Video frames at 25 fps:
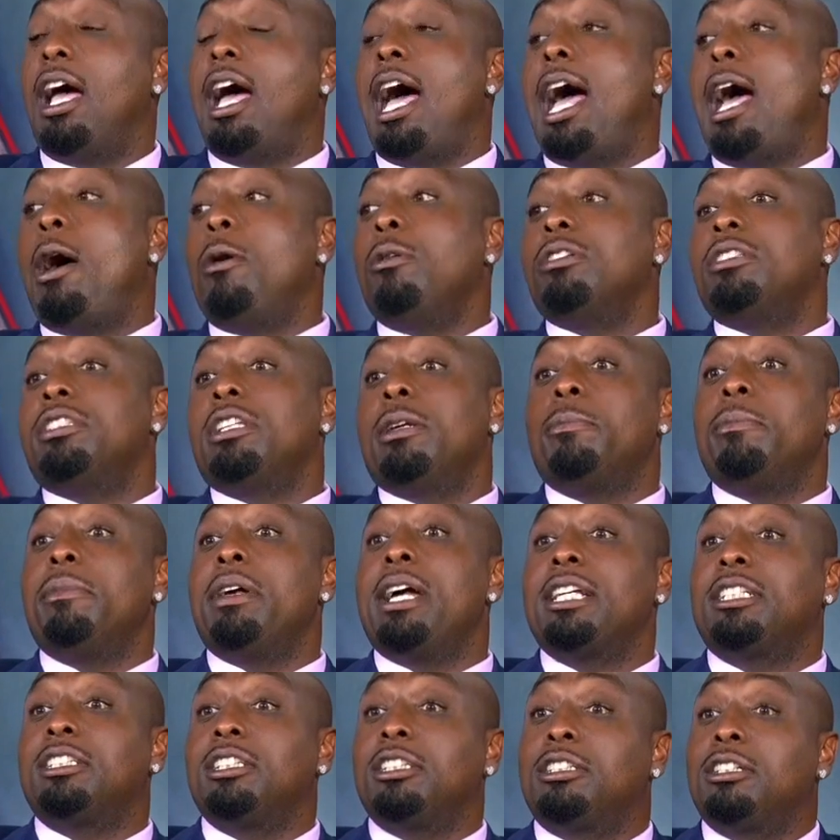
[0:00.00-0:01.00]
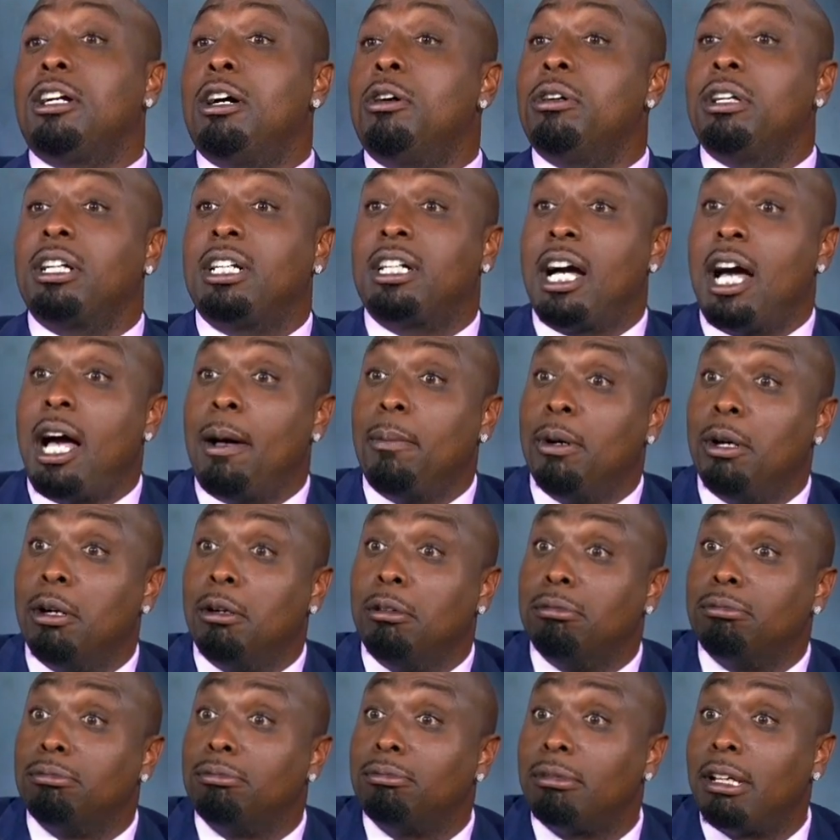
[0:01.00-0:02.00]
I was in Mexico in
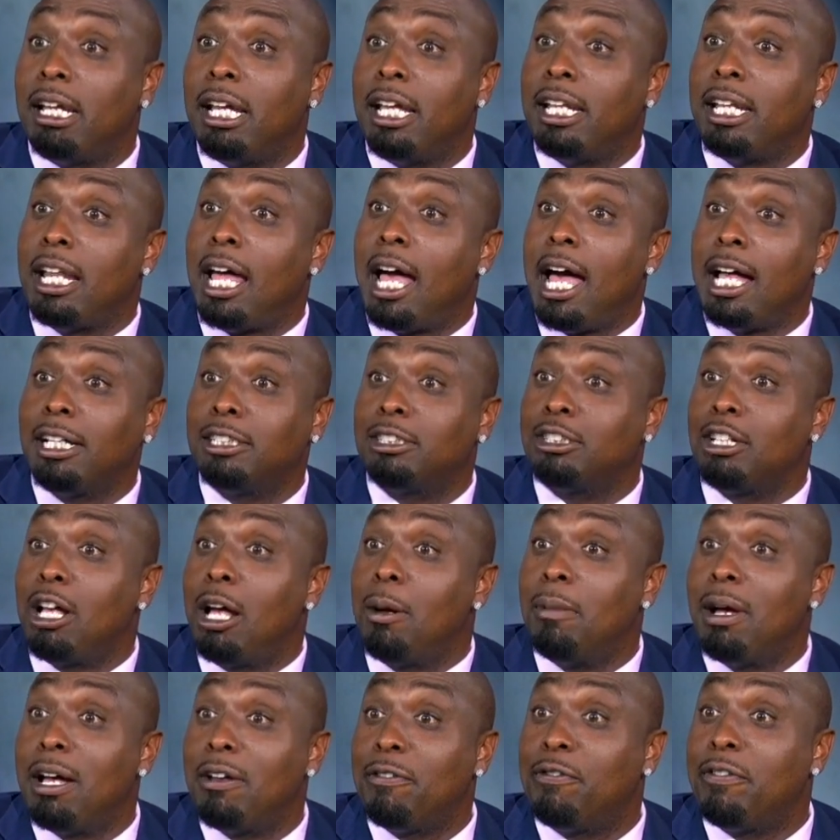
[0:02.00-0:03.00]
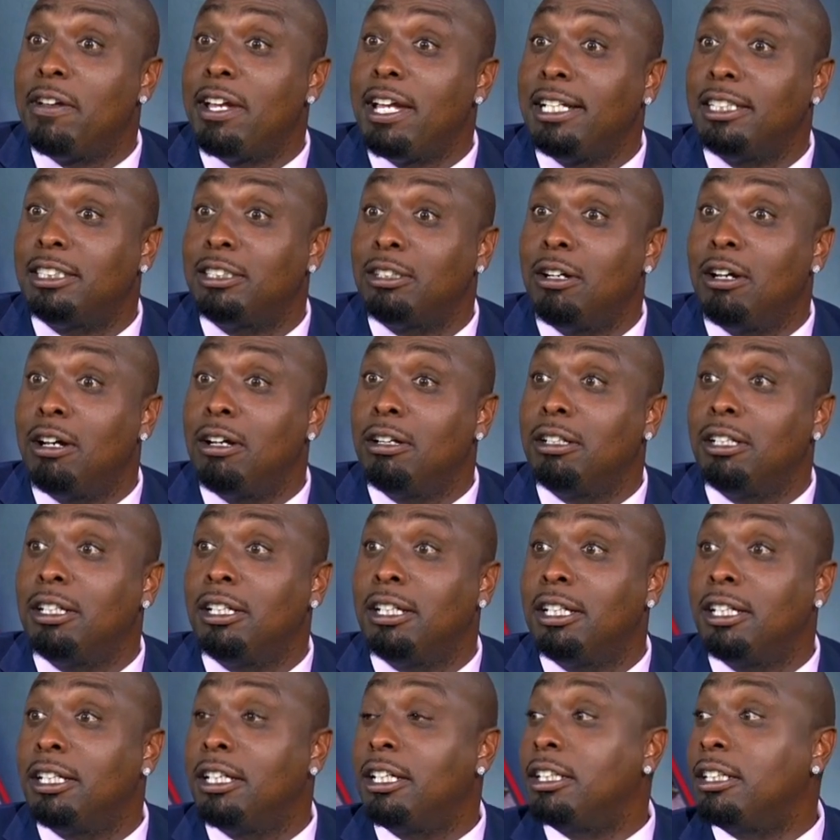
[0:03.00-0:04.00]
Cabo, and I saw my face on a.
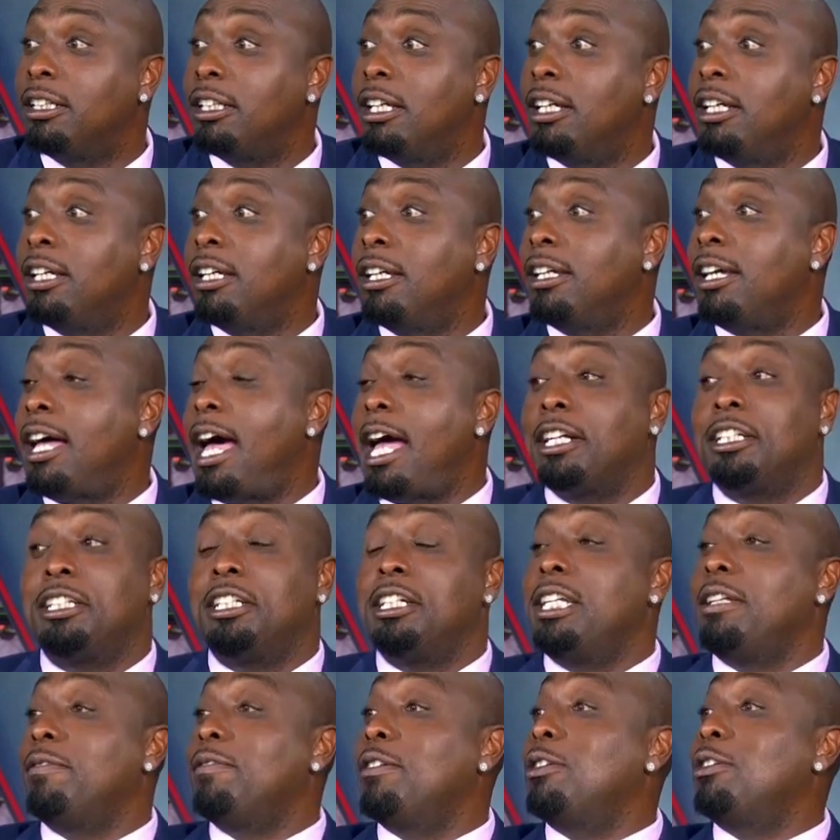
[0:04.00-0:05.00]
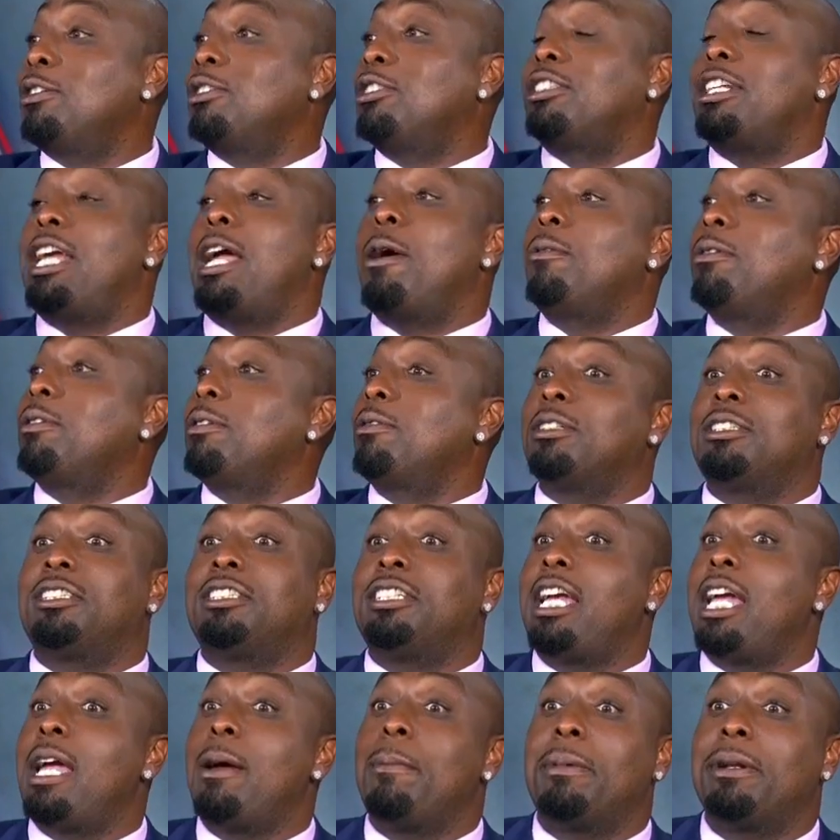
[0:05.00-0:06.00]
a, a I couldn't even understand what they were
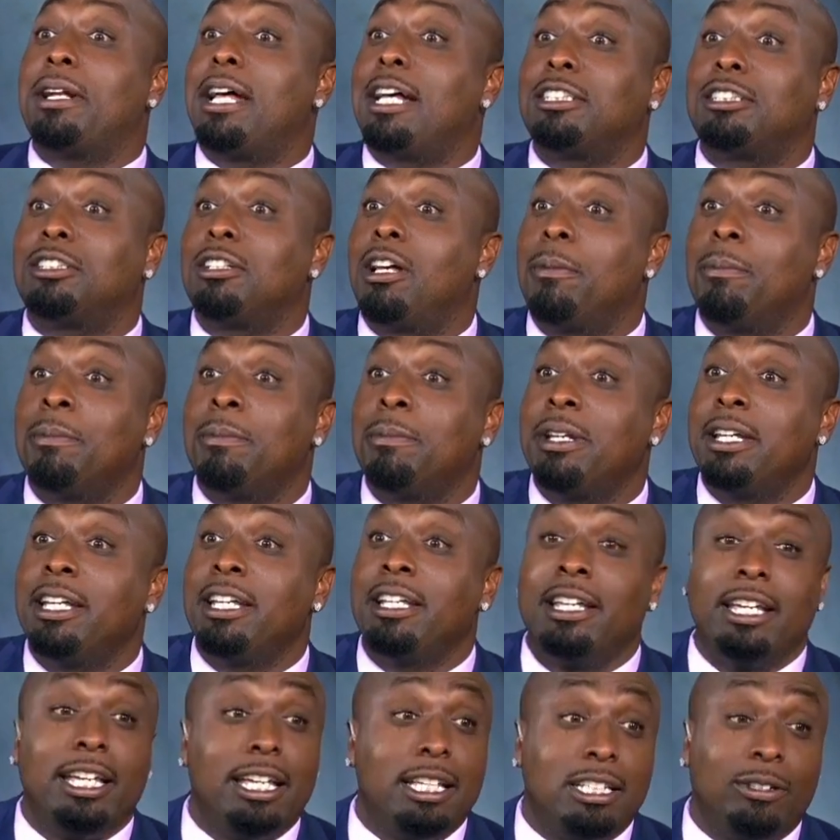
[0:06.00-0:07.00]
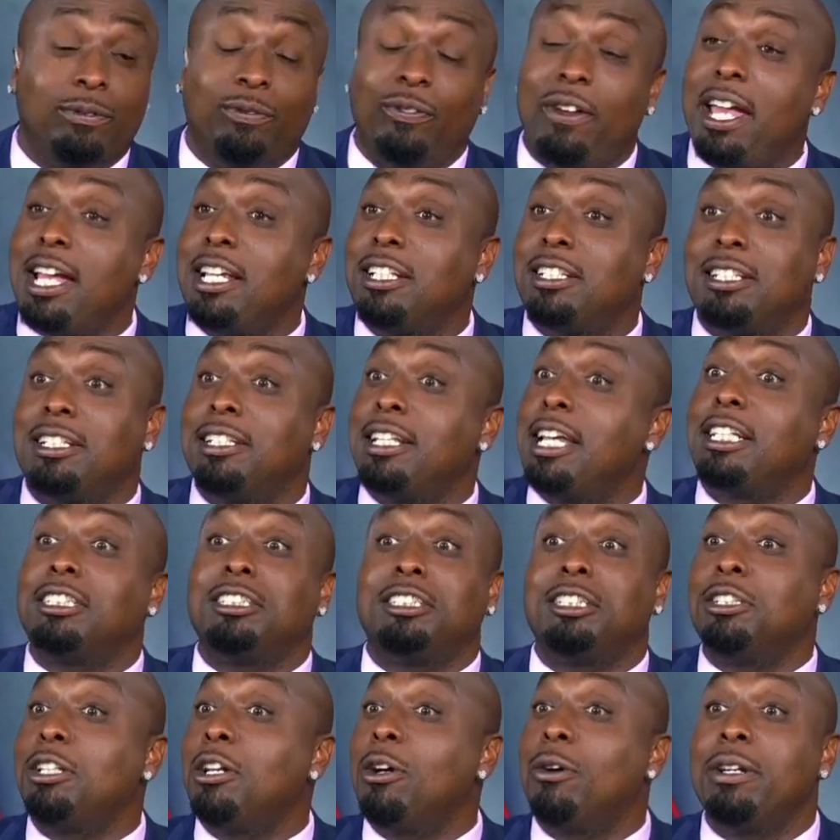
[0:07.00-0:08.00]
saying, but I saw me and his face, and next
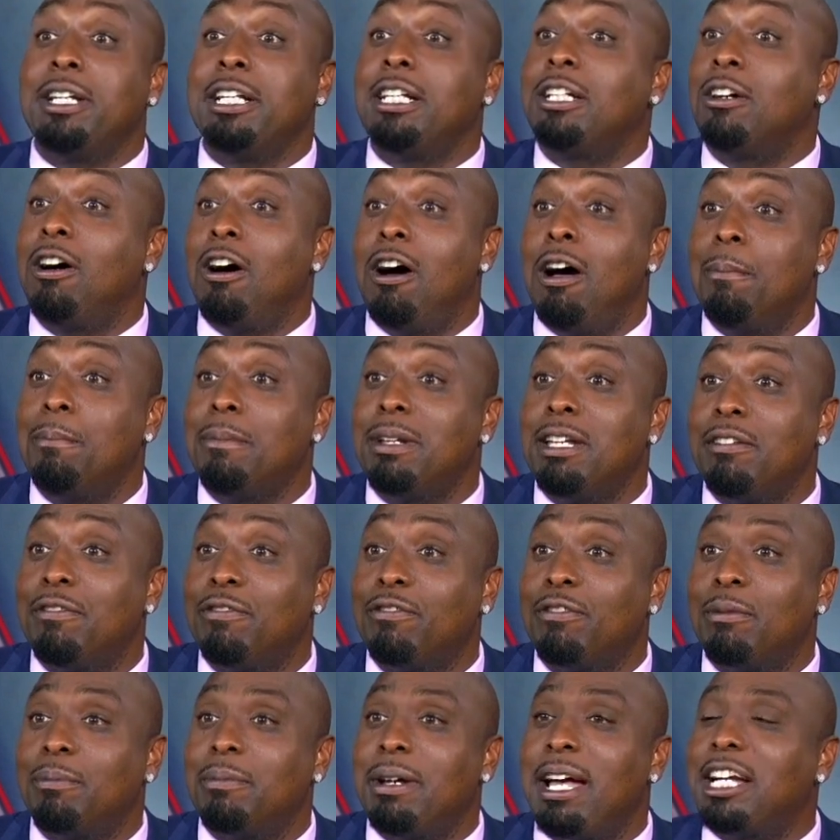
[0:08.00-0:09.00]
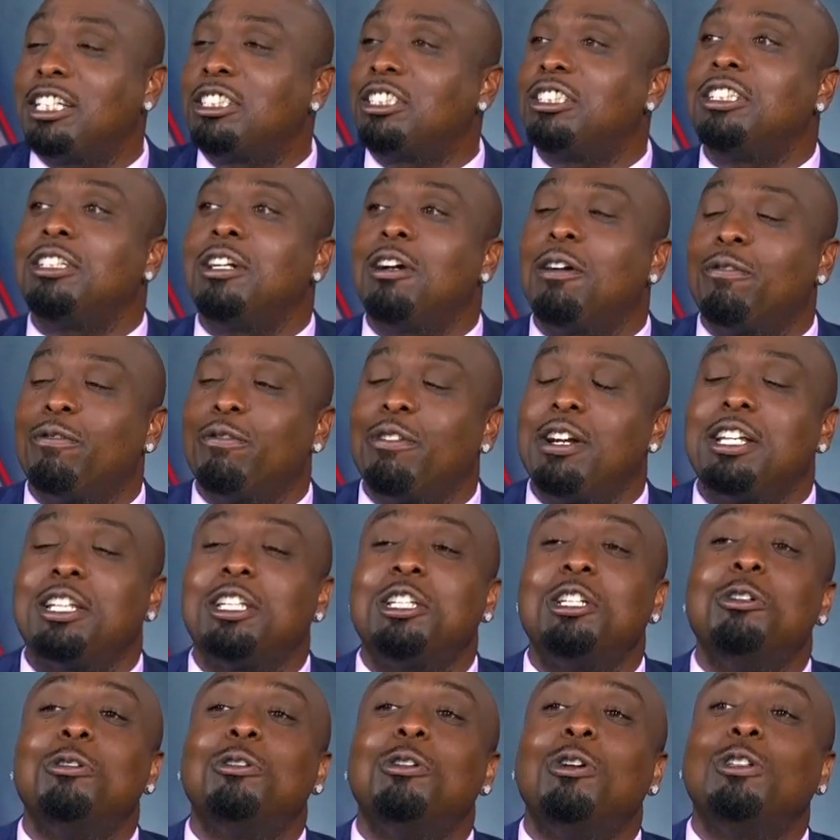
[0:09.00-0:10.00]
thing you know, he called me from actually our
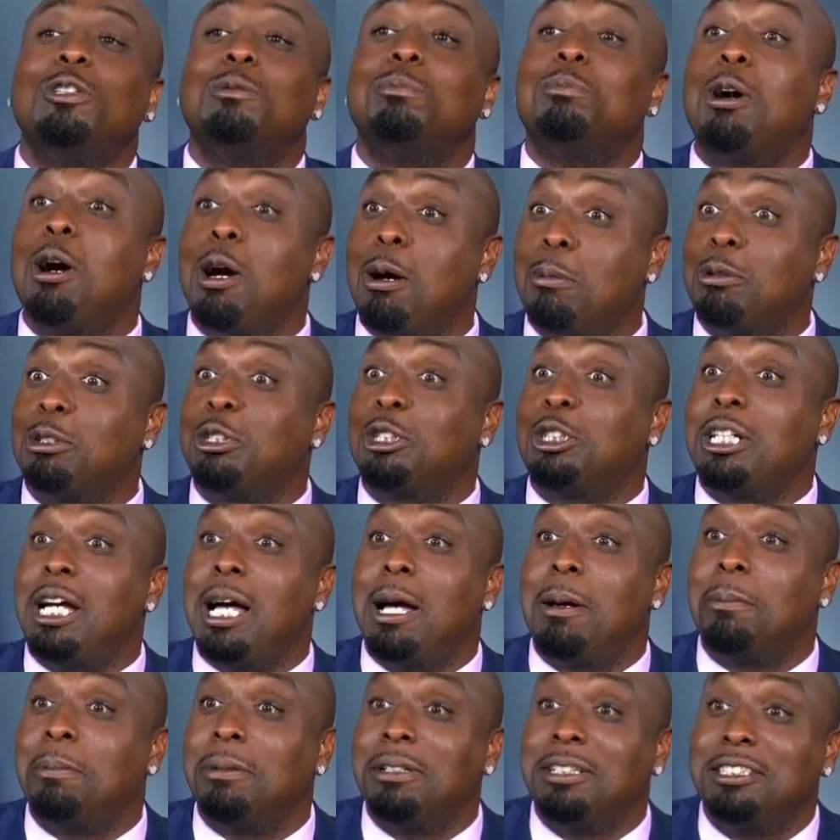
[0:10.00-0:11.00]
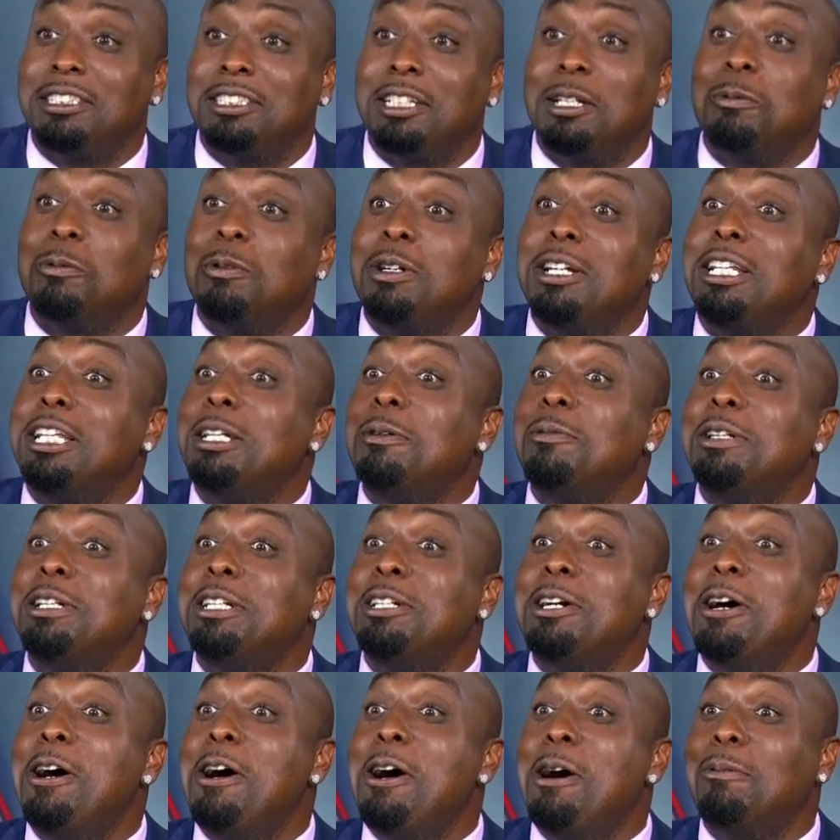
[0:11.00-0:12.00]
friend Hugo's barbershop and said, "Willie, we
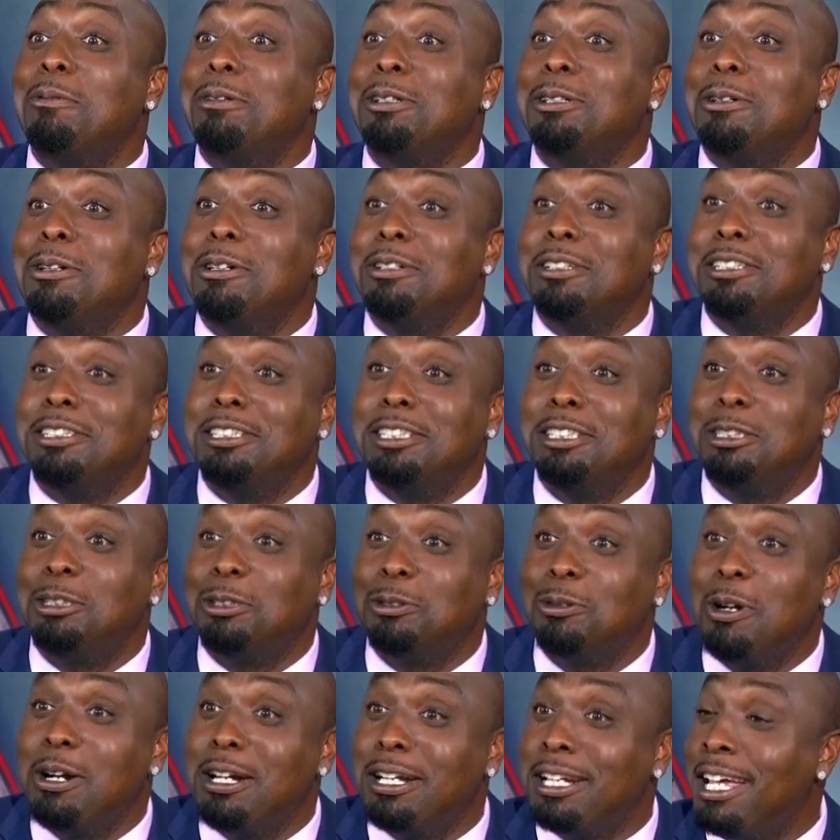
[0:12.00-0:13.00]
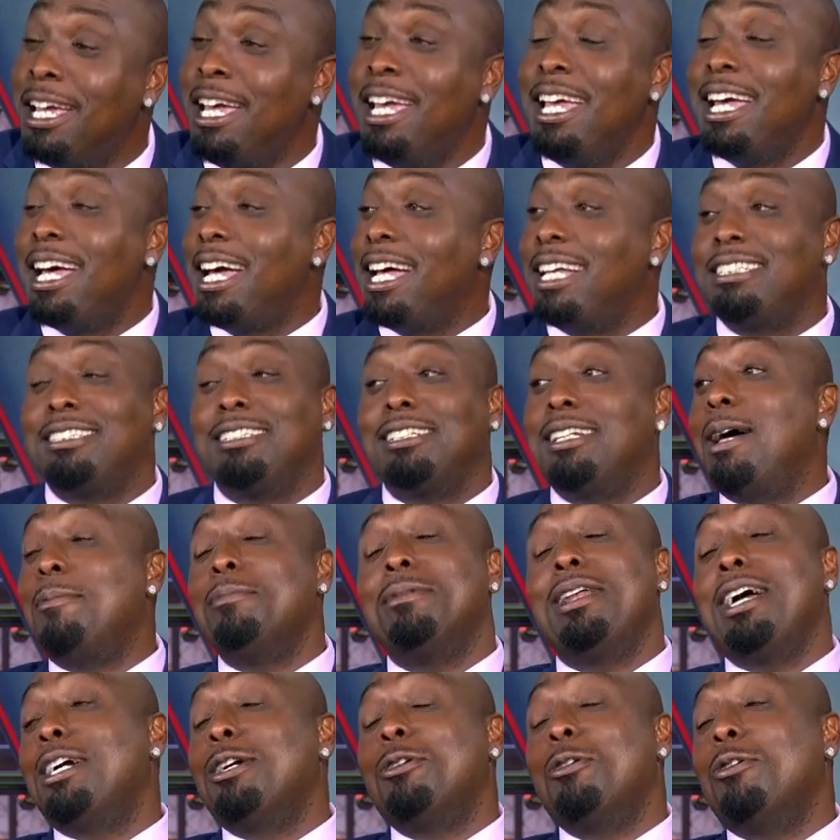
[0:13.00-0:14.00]
gone. We're going to Detroit." I said, "I'm
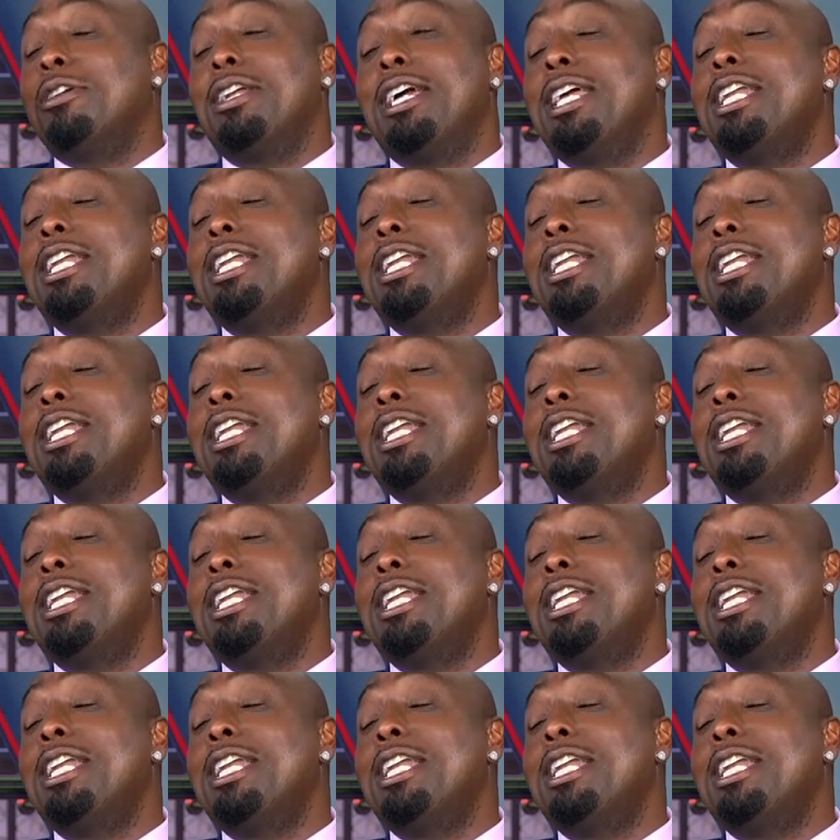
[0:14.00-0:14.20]
not going